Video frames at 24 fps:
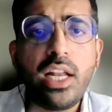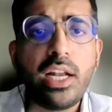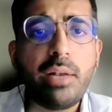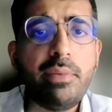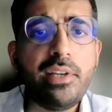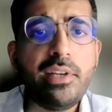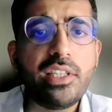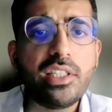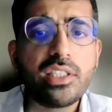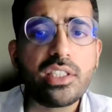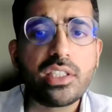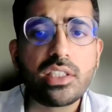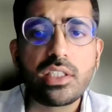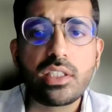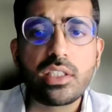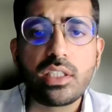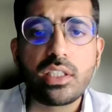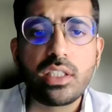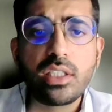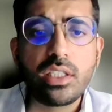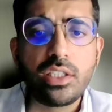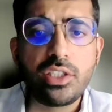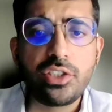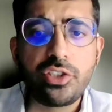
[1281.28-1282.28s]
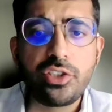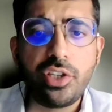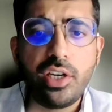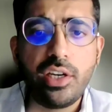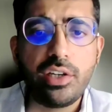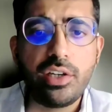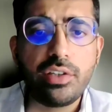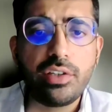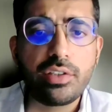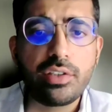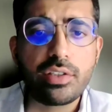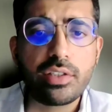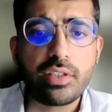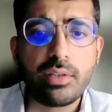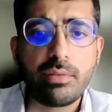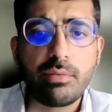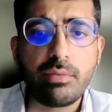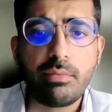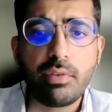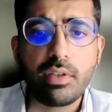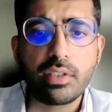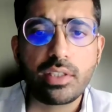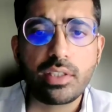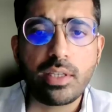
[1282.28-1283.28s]
let me just share
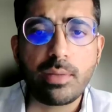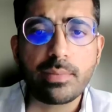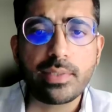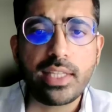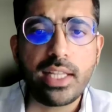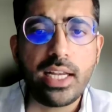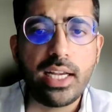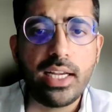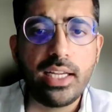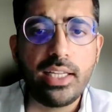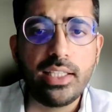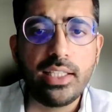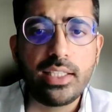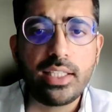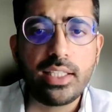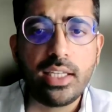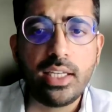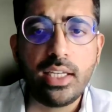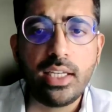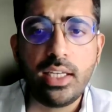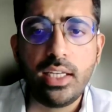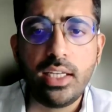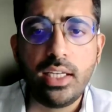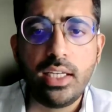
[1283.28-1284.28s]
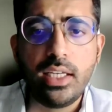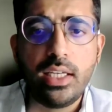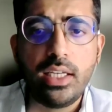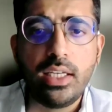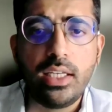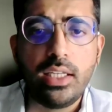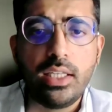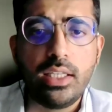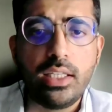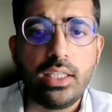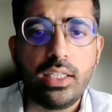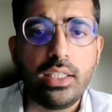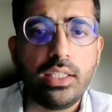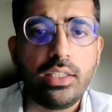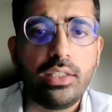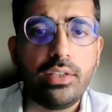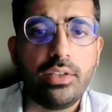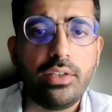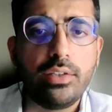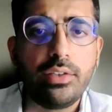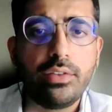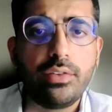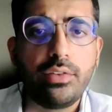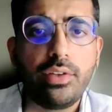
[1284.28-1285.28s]
some slides.
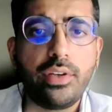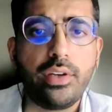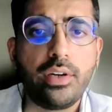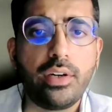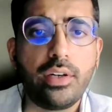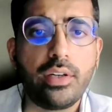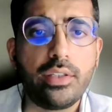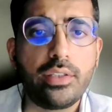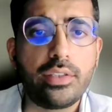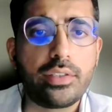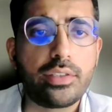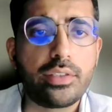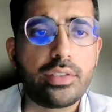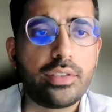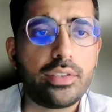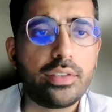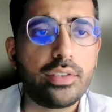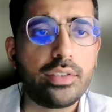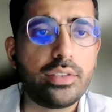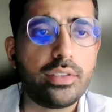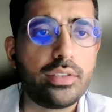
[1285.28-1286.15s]
Here they are.